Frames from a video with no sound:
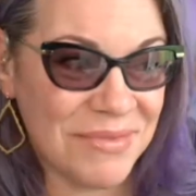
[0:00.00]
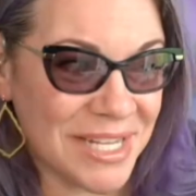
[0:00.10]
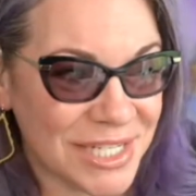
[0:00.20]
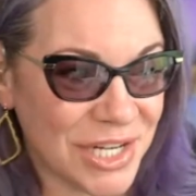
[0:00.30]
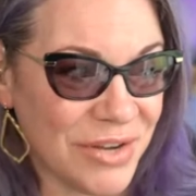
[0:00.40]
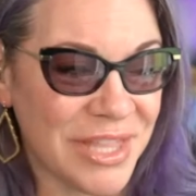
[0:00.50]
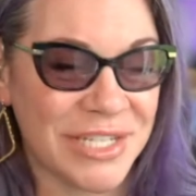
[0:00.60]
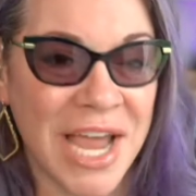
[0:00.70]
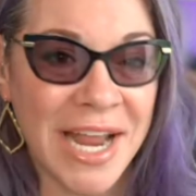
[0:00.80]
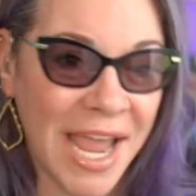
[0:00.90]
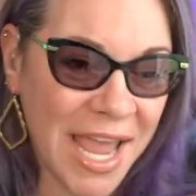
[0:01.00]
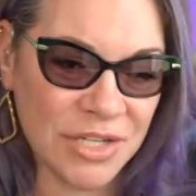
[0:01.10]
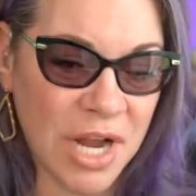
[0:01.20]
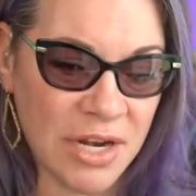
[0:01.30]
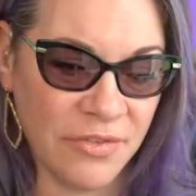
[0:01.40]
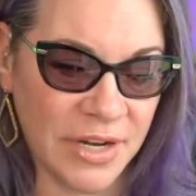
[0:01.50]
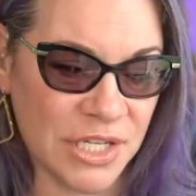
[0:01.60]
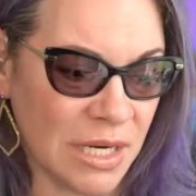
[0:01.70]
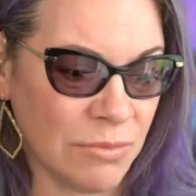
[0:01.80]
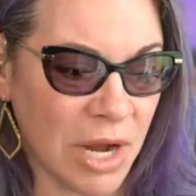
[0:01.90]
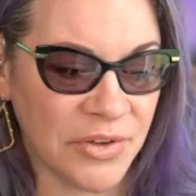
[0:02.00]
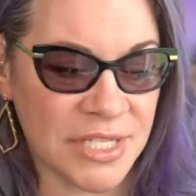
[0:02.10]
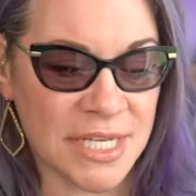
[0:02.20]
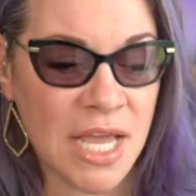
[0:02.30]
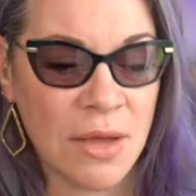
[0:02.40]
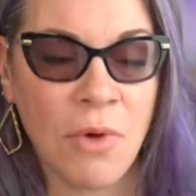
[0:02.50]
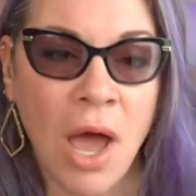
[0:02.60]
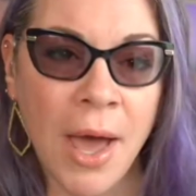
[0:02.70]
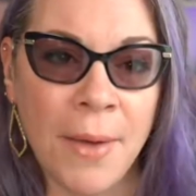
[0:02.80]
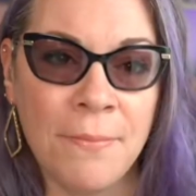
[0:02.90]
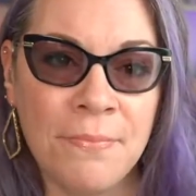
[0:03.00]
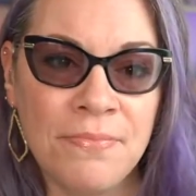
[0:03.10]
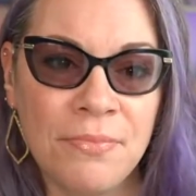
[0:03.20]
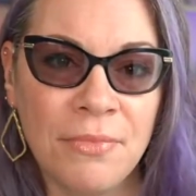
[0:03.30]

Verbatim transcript: messaging you in the chat and trying to finish eating breakfast um,